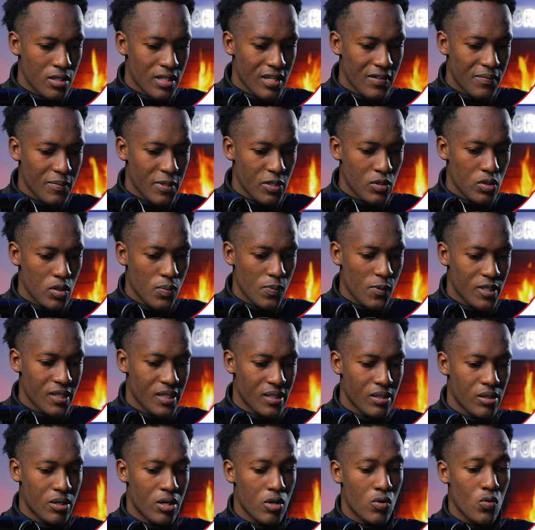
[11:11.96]
have my stop loss
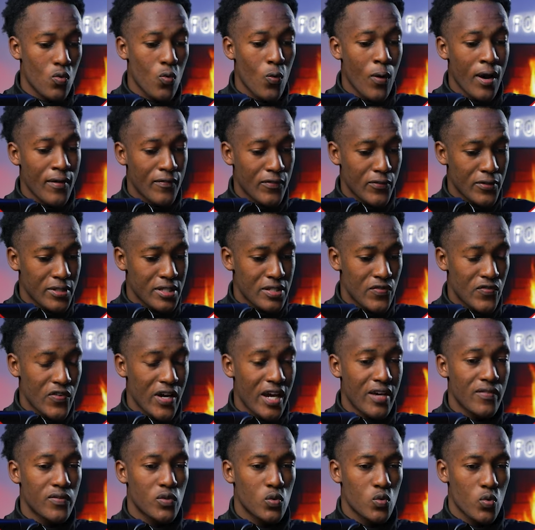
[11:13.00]
at around
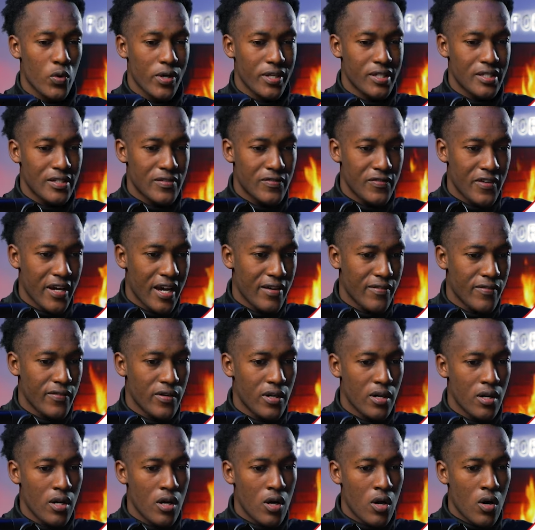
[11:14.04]

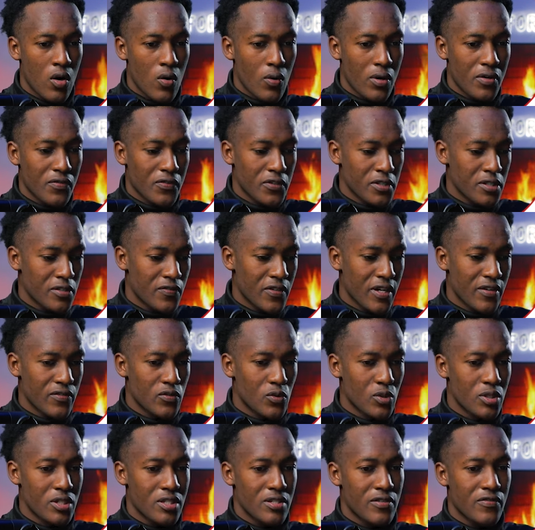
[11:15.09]

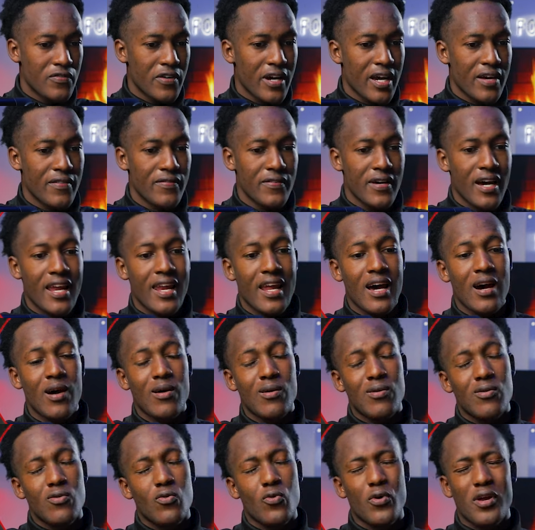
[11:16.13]
145.25. And now
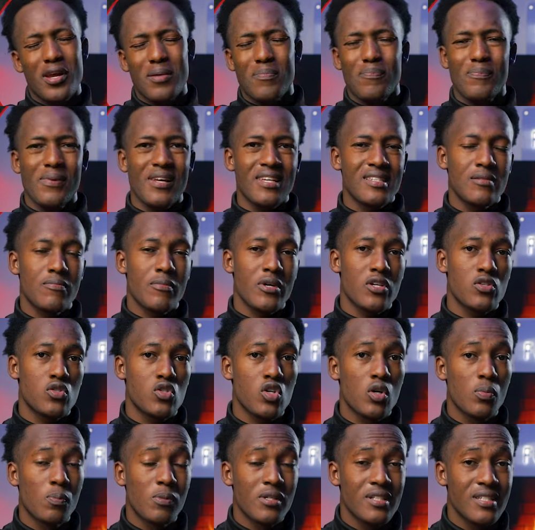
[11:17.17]
when I'm placing my
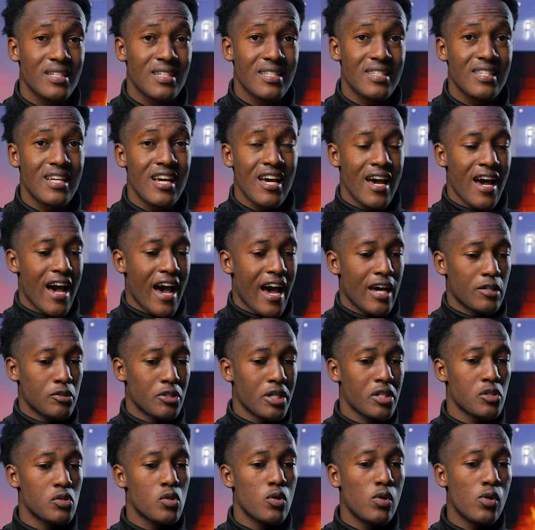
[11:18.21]
stop losses, I
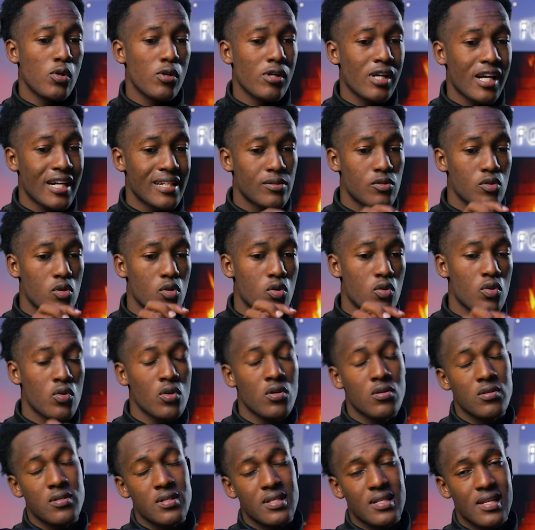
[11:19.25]
try to look at
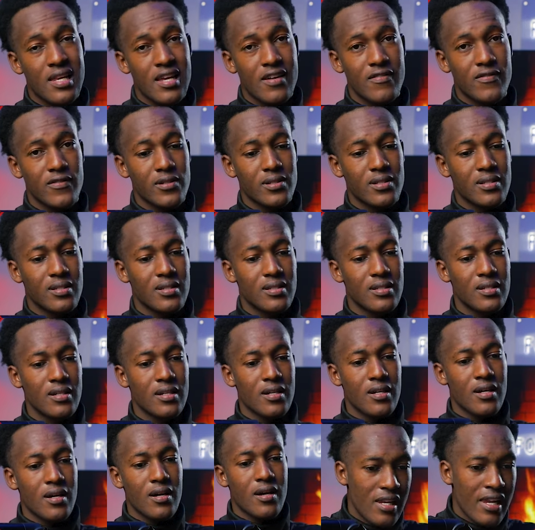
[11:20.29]
those levels,
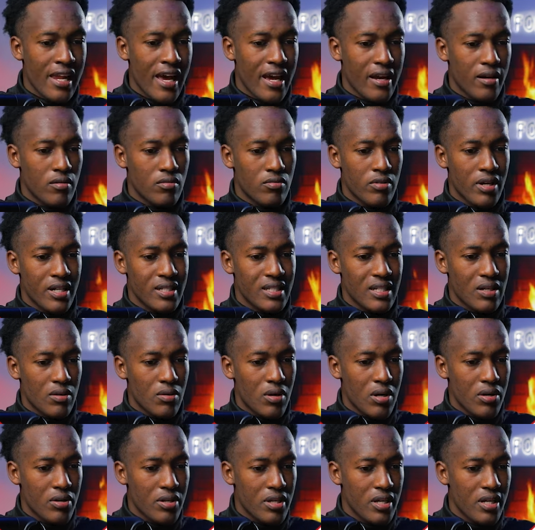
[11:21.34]
like right
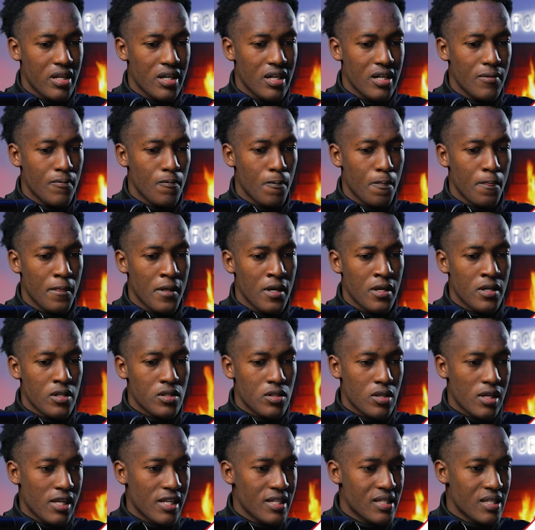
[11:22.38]
around here.
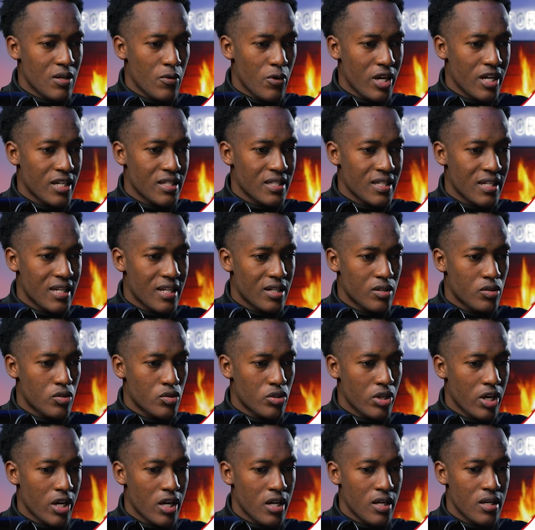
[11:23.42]
So let's say we entered a
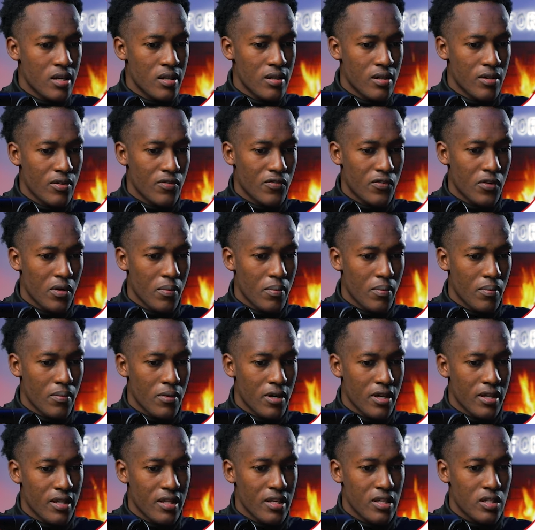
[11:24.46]
trade from
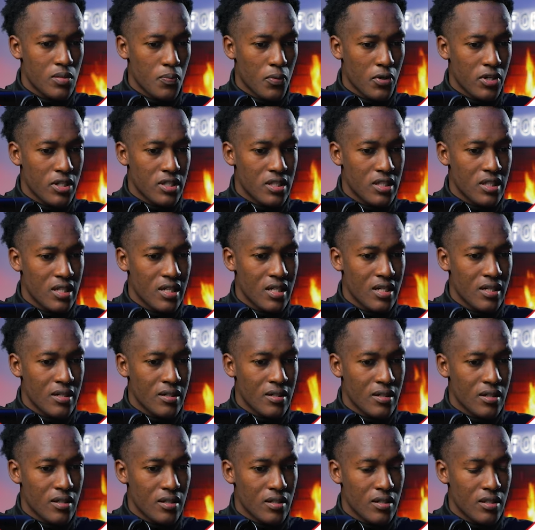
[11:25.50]
this point here.
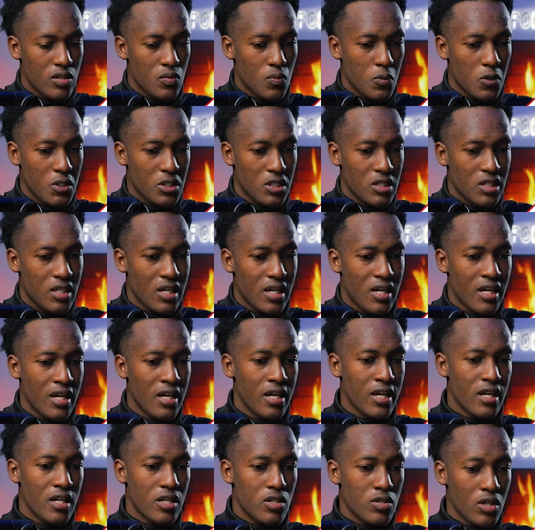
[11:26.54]
It's
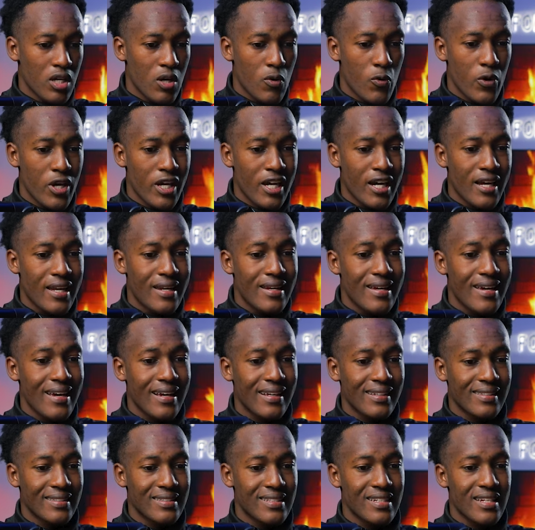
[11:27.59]
okay, we can
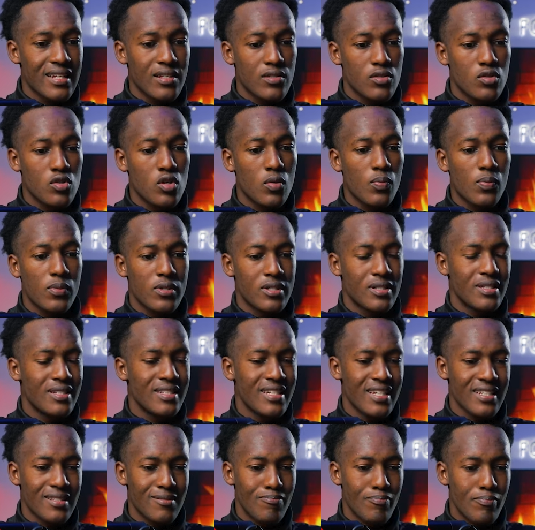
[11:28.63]
extend our stop loss
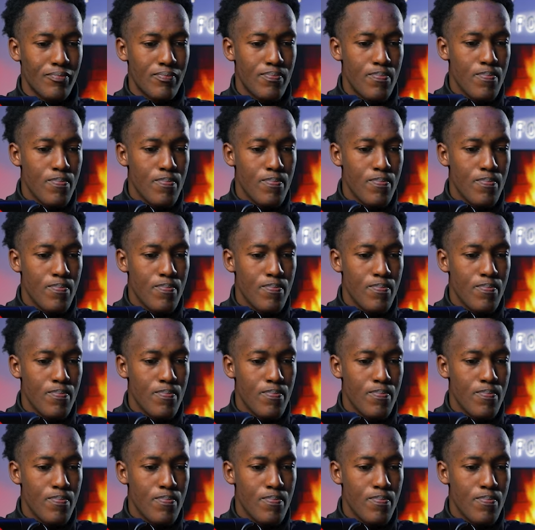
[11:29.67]
just